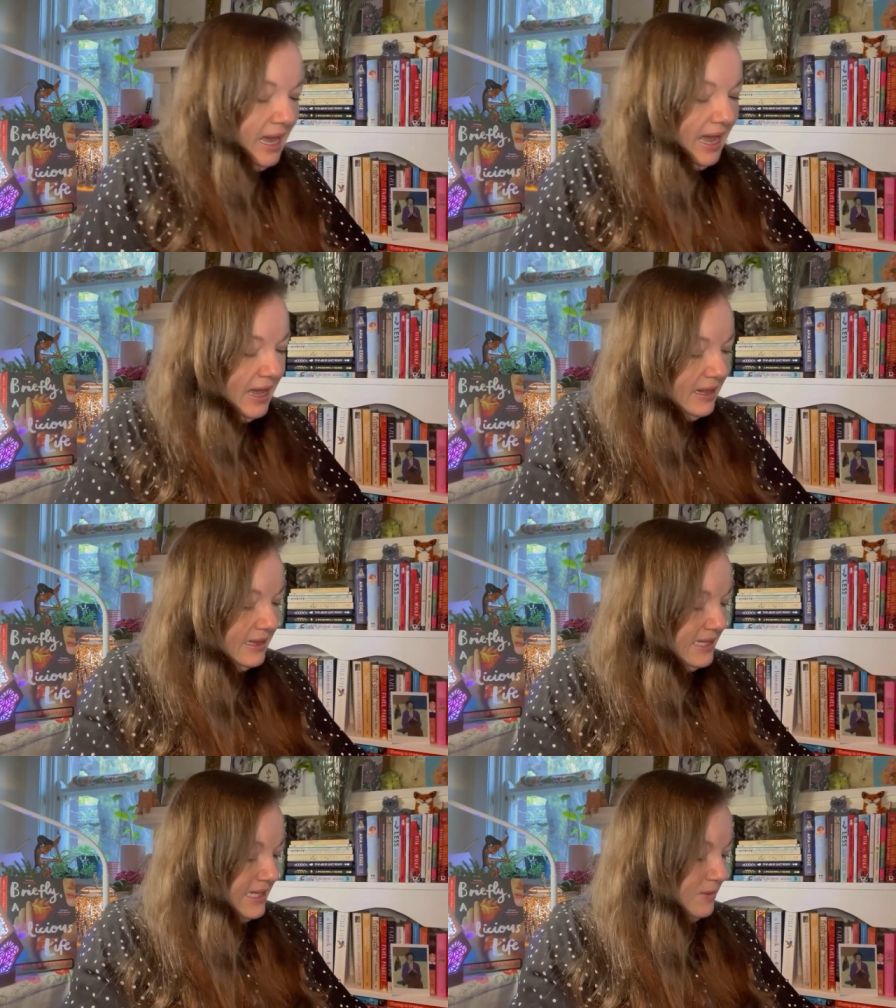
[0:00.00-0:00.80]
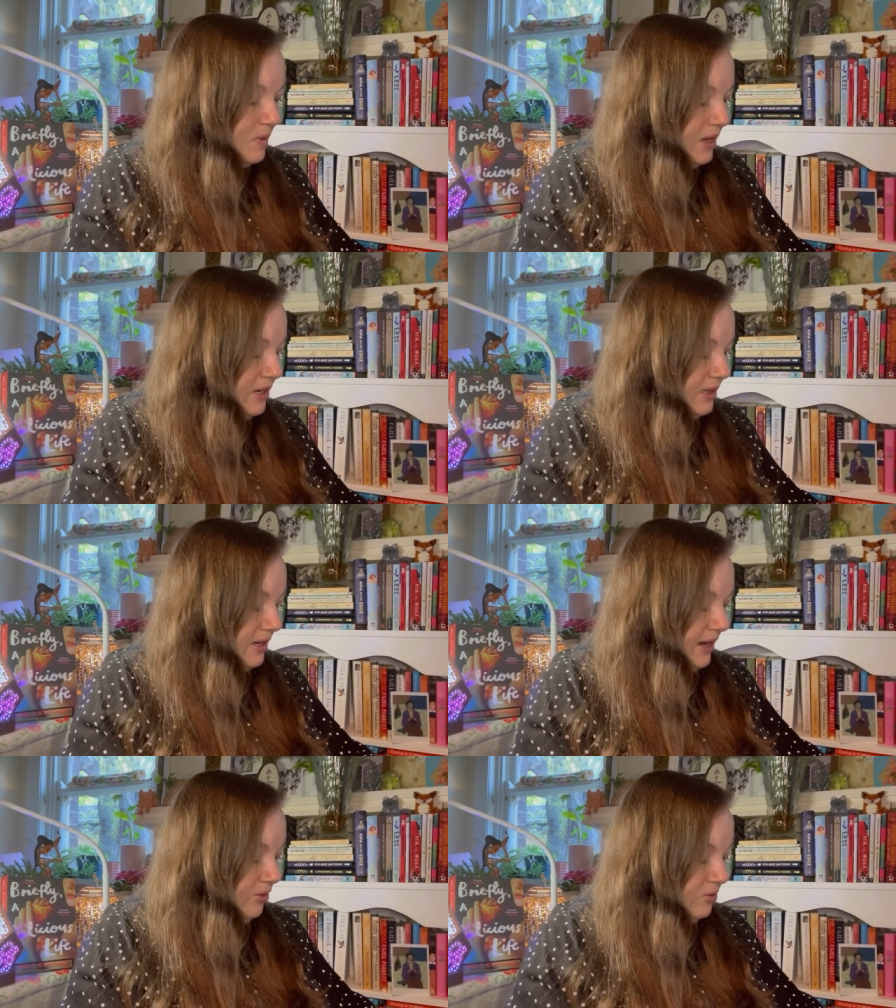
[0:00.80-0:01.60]
Uh, this is one that
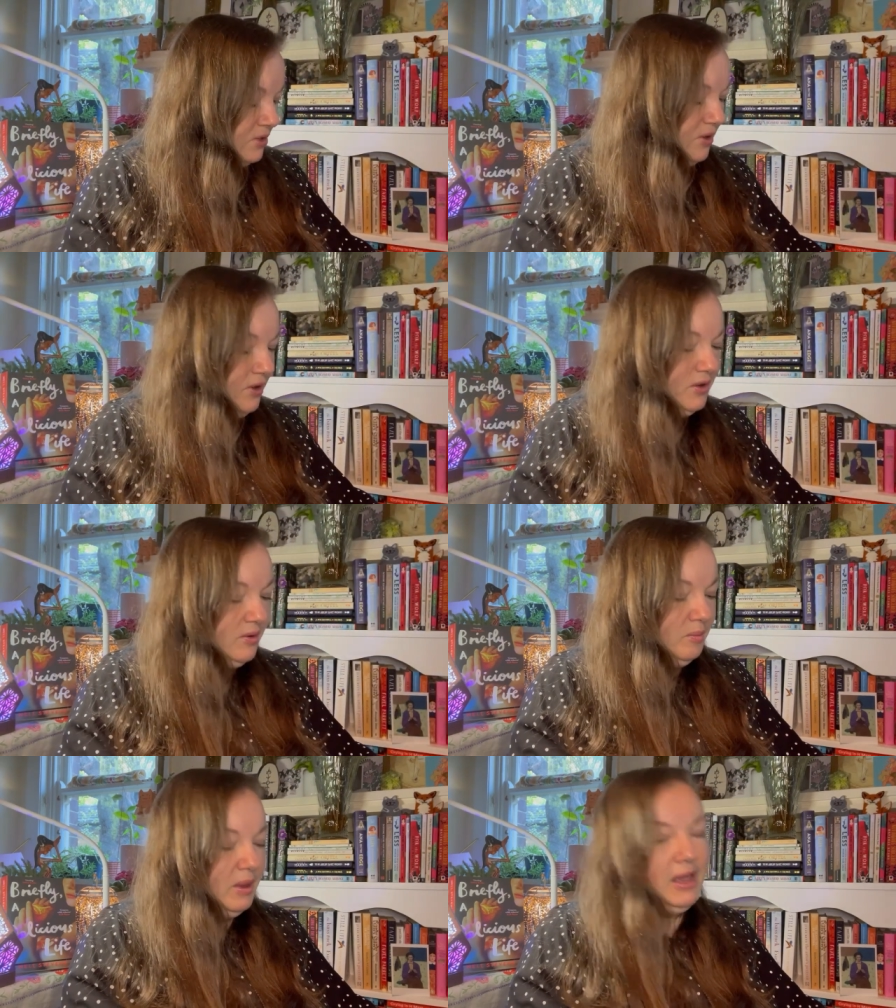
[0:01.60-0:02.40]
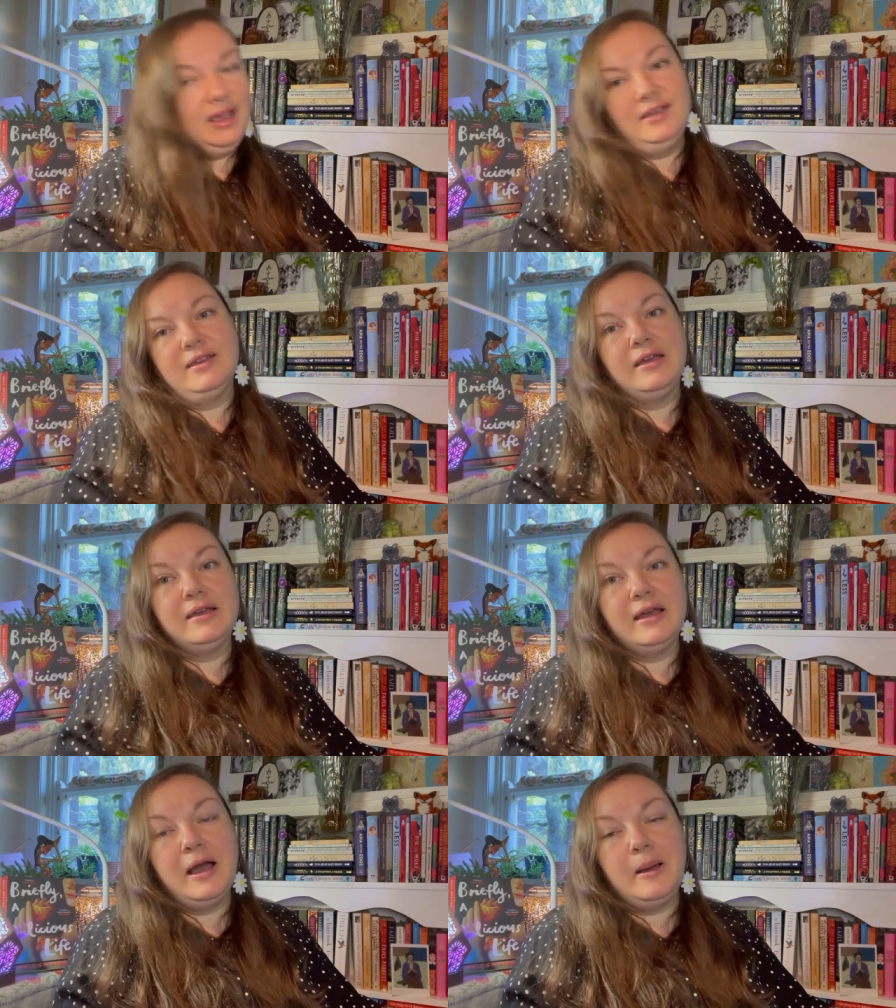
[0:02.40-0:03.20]
I also heard being
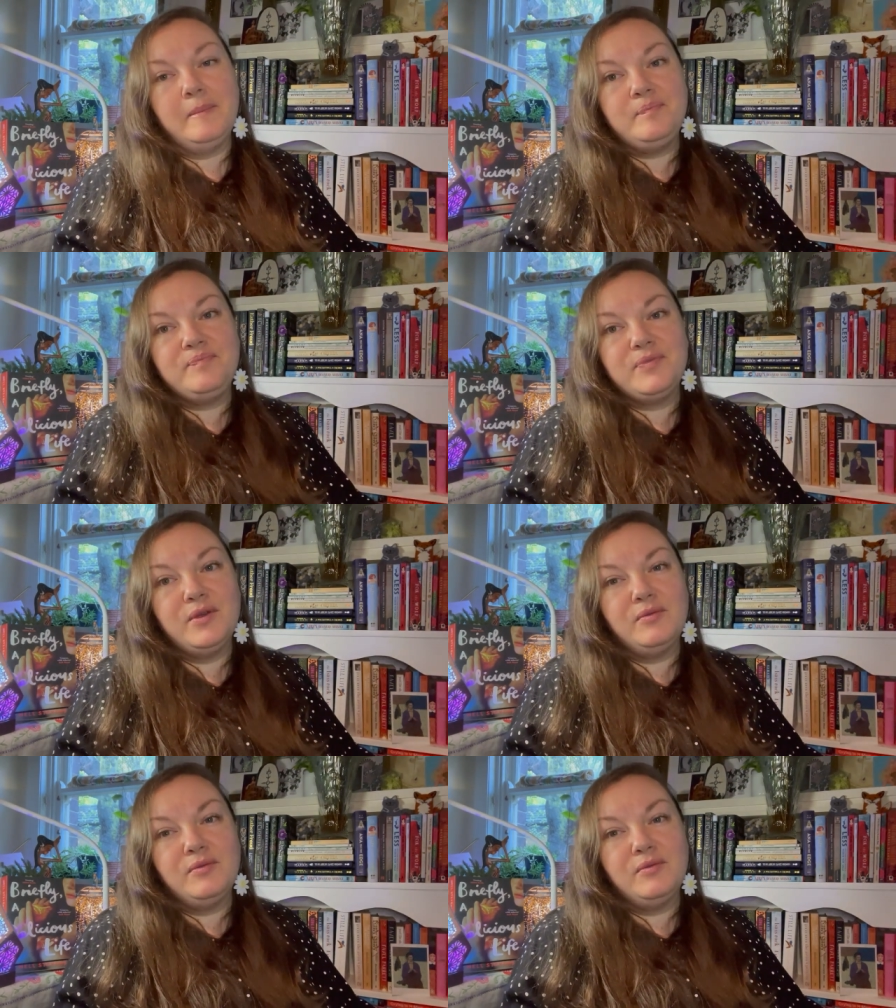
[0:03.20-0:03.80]
um,